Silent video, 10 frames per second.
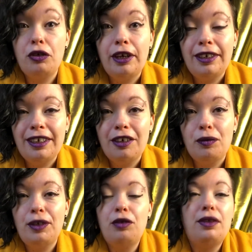idea,
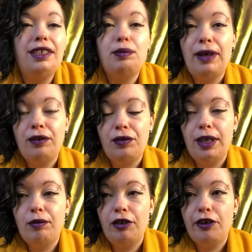we know that it's bad for the
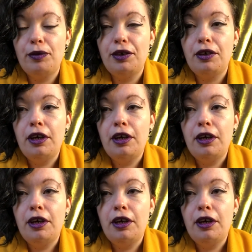environment,